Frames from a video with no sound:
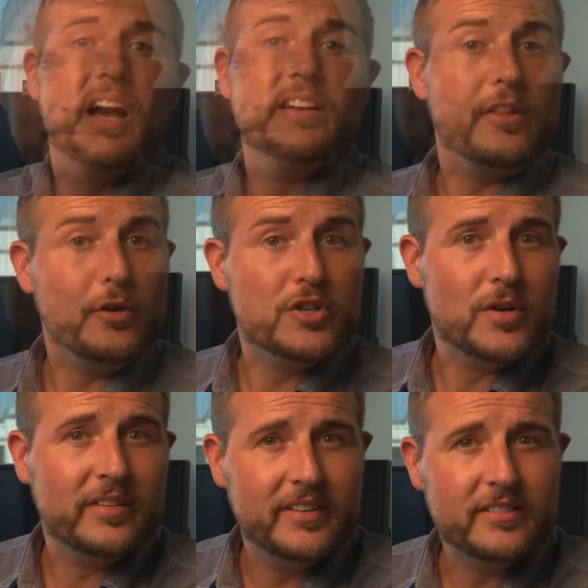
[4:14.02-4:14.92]
Another
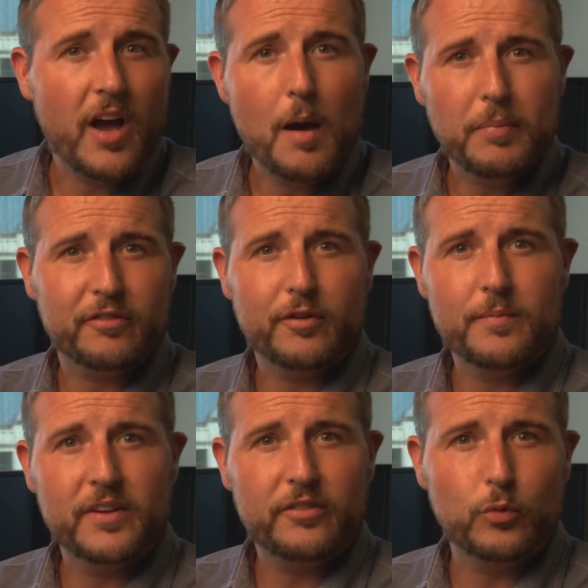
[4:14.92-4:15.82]
interesting topic
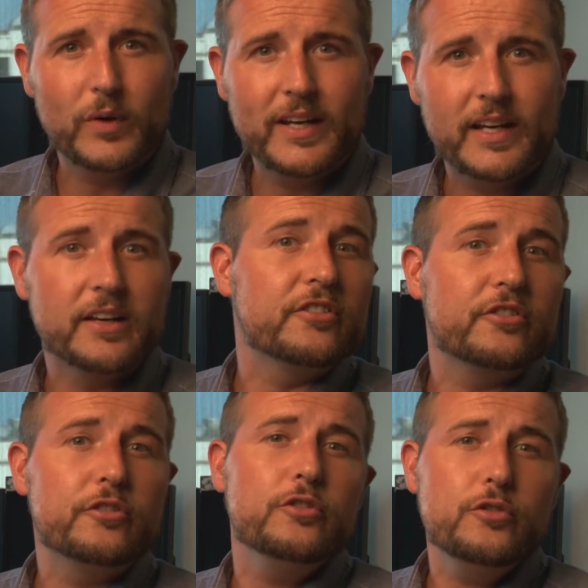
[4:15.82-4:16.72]
from this week is
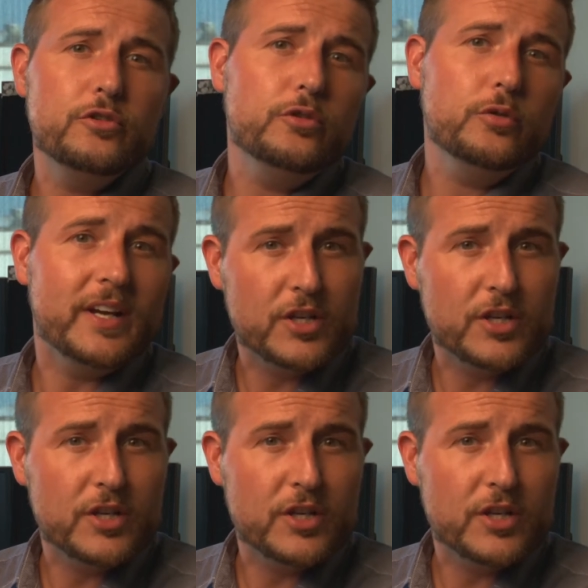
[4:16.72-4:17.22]
two new